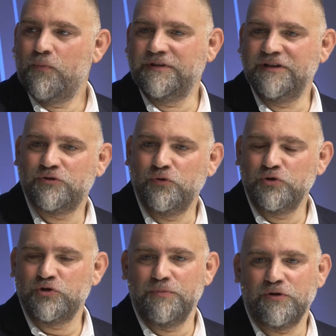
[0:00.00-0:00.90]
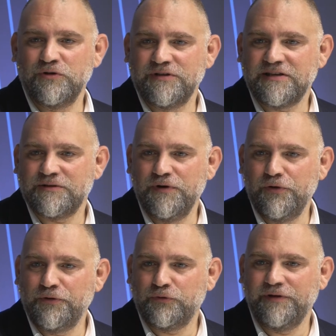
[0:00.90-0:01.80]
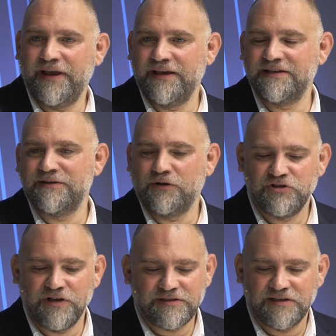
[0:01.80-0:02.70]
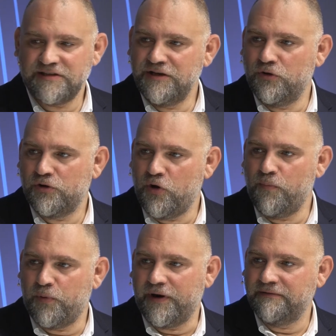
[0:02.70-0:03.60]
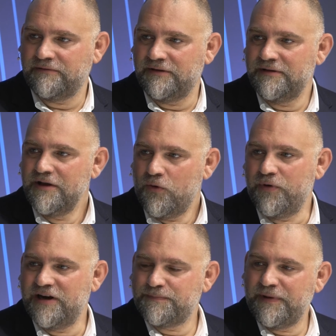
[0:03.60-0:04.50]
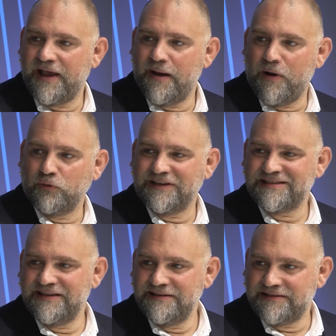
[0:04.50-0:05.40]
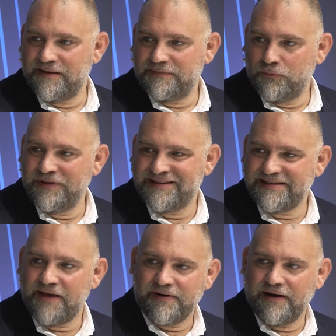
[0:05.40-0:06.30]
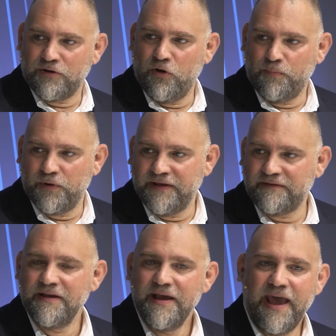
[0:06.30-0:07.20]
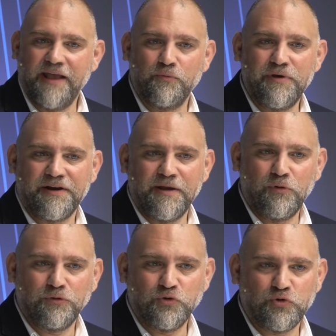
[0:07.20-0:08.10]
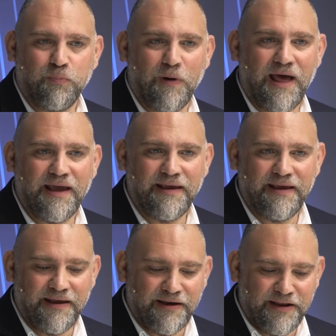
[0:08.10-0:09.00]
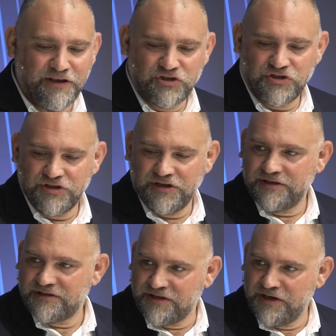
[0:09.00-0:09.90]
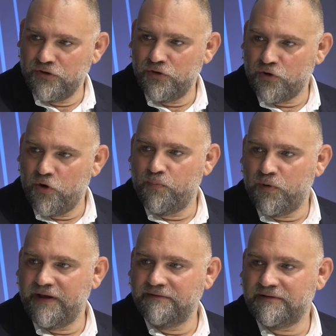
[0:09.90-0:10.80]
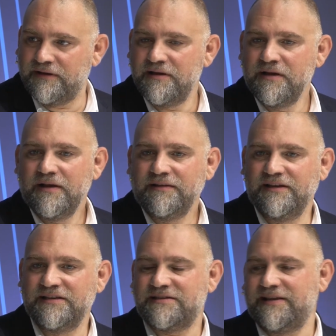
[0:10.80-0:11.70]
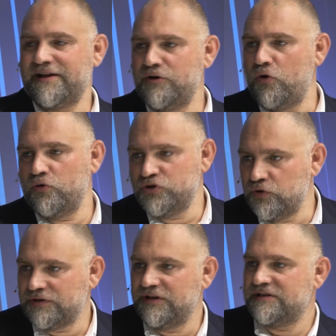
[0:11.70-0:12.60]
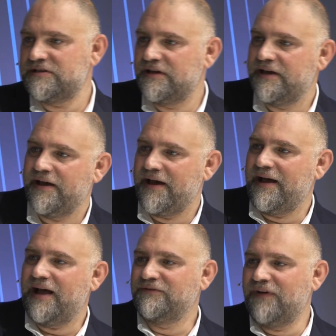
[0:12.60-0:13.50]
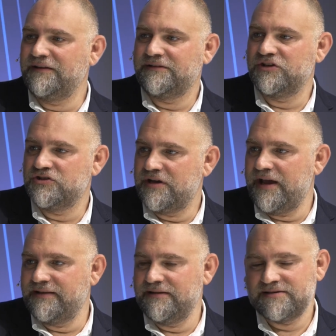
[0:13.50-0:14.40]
this solution, because as we learned today, it's not just a single component, we are speaking about a system with several components, and we are able to supply in each single component this technology or this advantage, and is